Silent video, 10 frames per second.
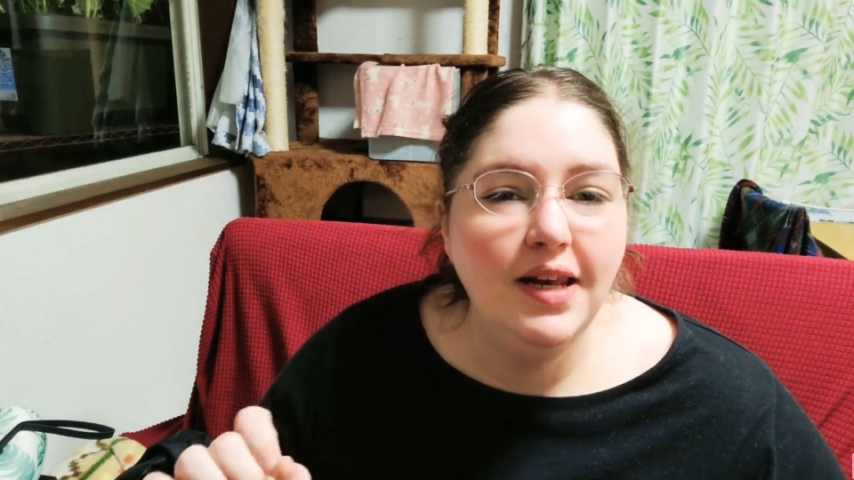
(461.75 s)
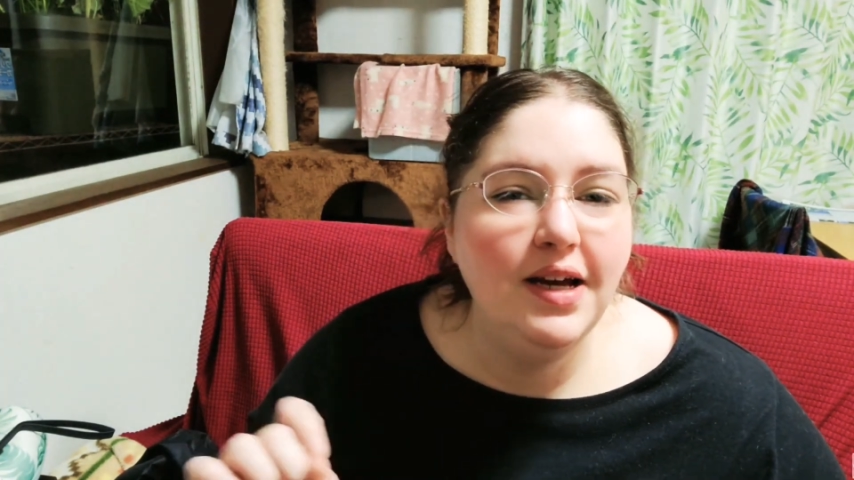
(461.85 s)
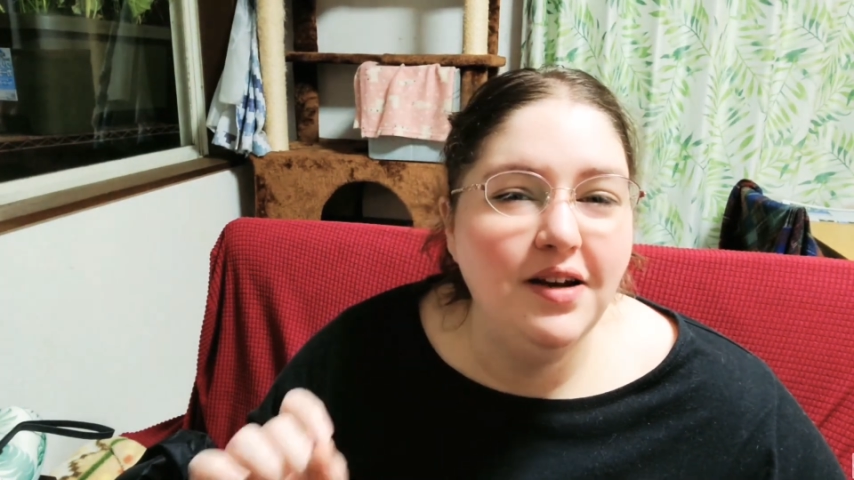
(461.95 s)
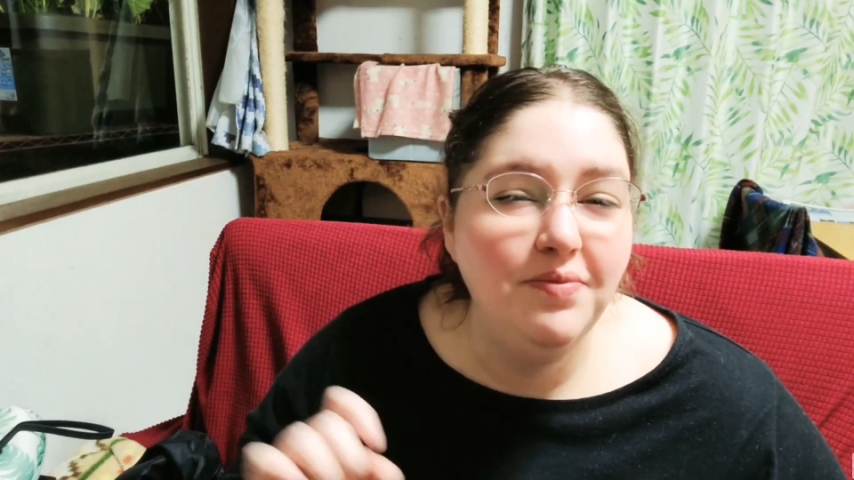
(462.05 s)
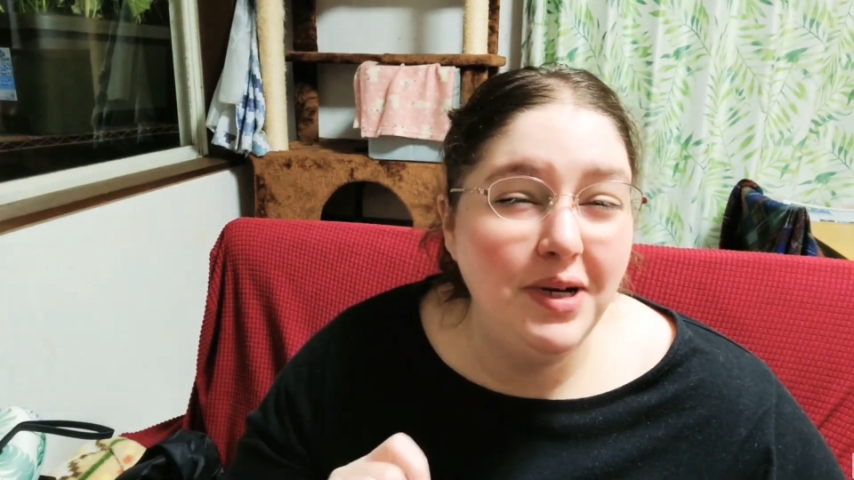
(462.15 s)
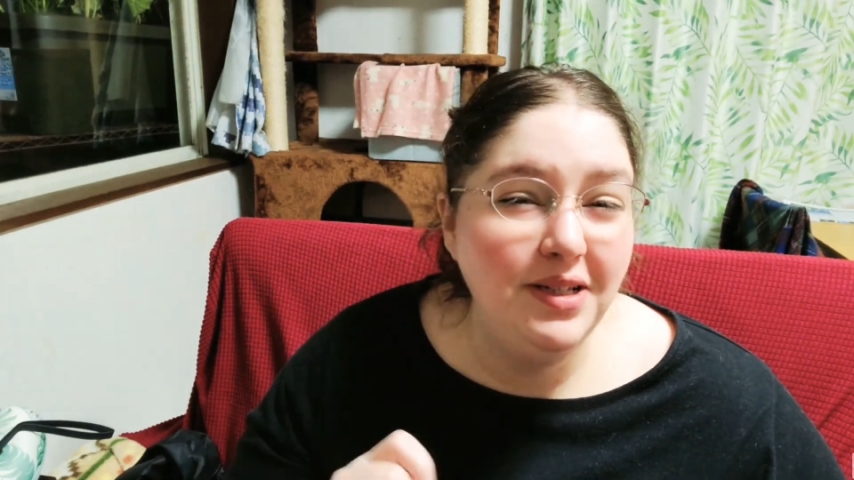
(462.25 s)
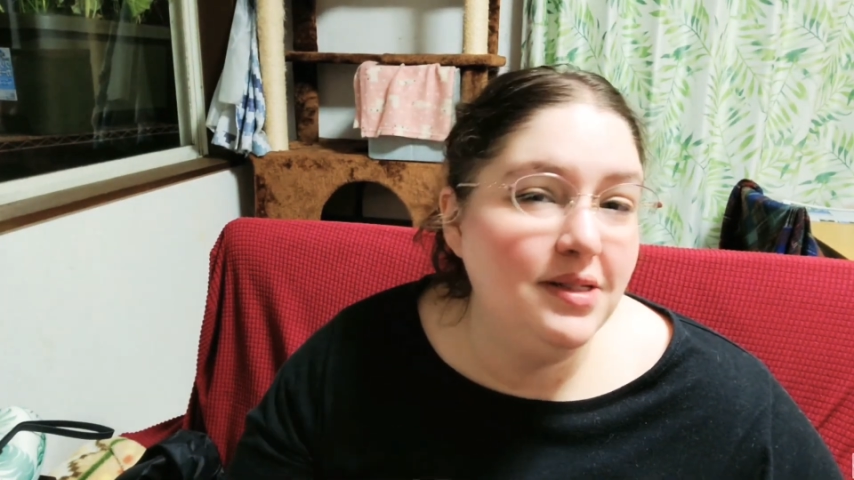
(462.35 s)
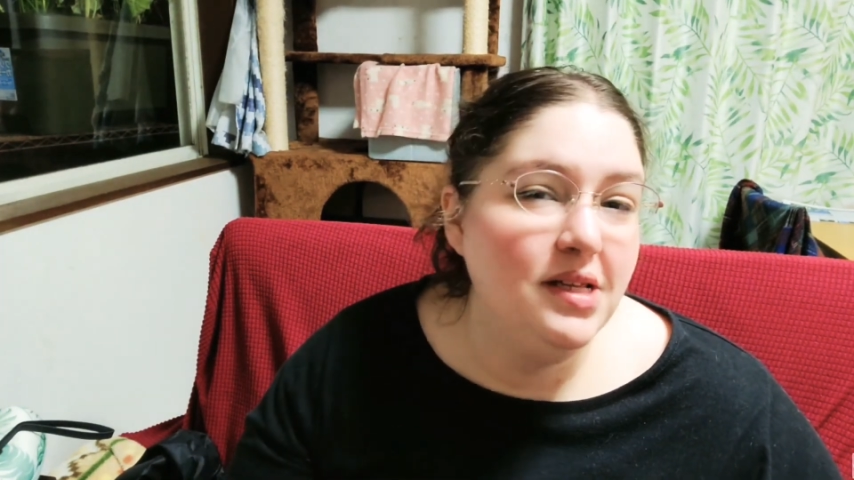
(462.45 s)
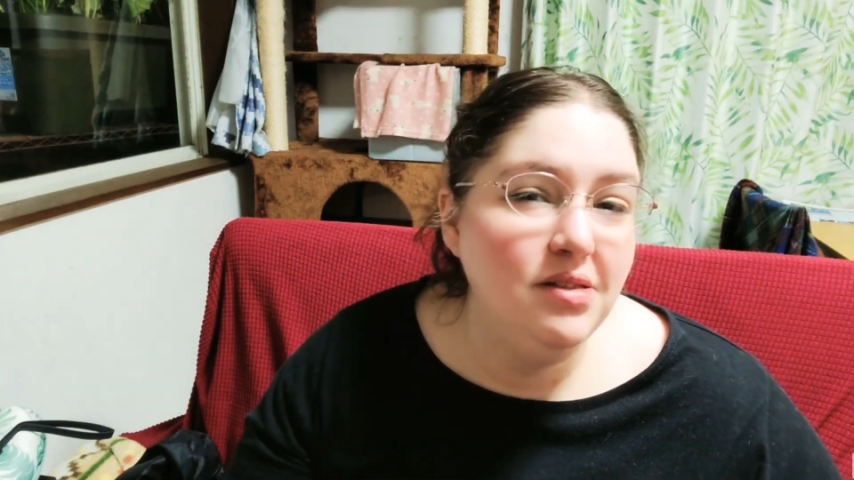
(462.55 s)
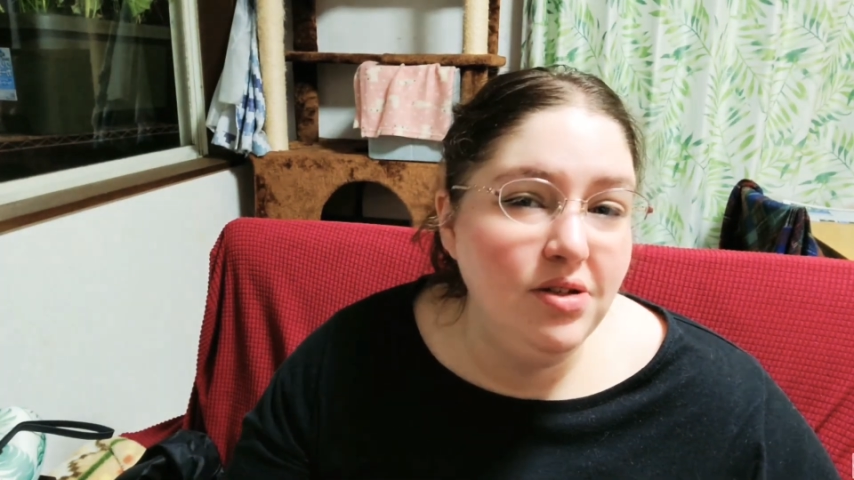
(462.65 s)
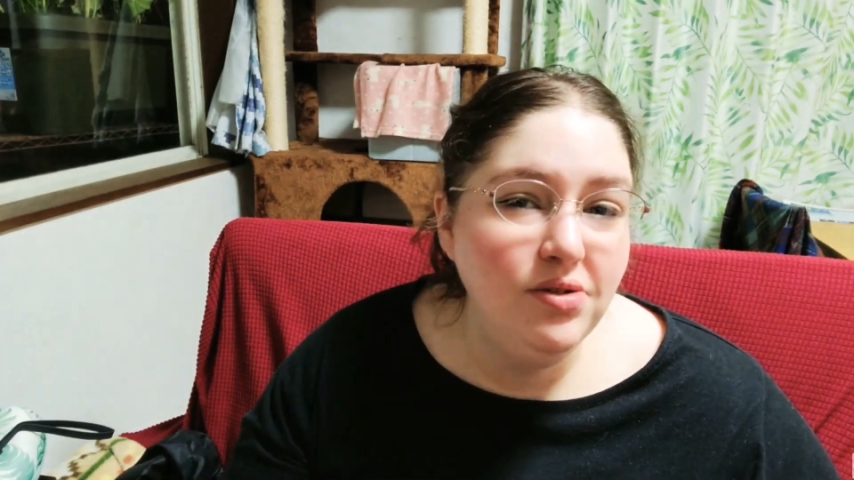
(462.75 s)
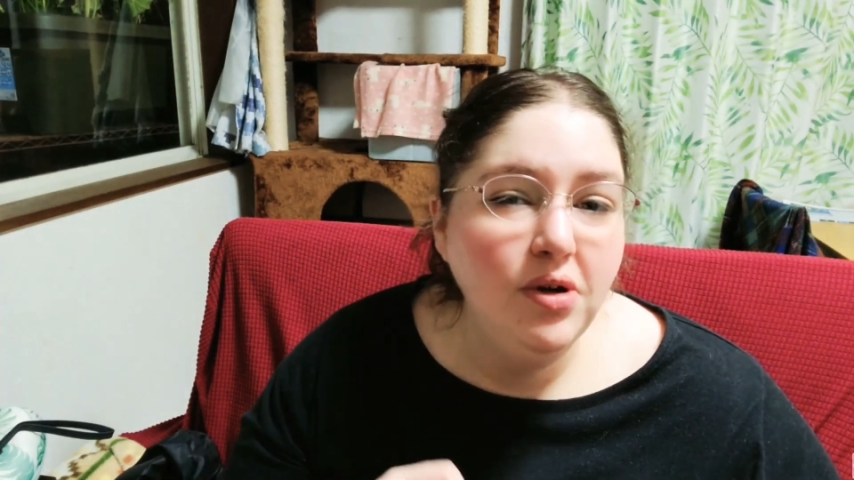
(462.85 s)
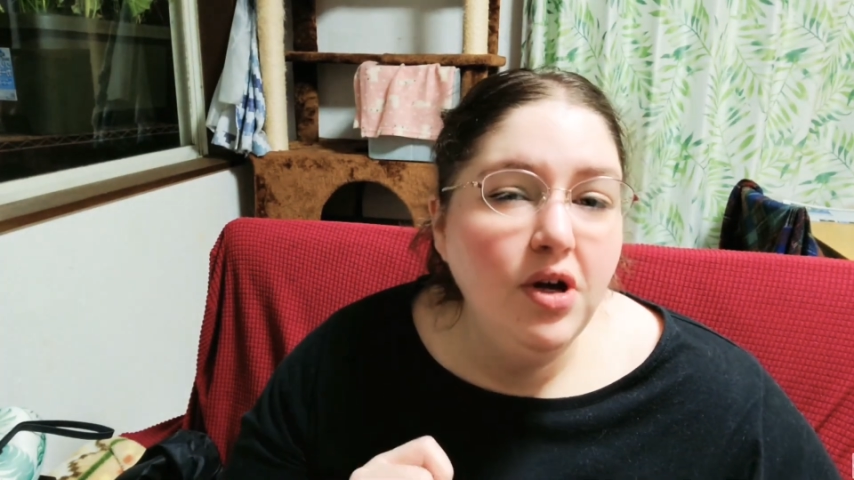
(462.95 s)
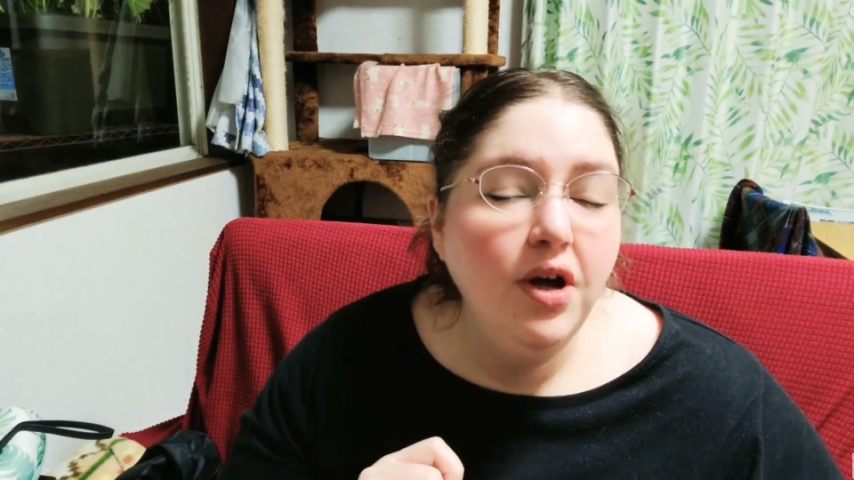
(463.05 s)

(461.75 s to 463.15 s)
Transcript: any kind of money sent to you,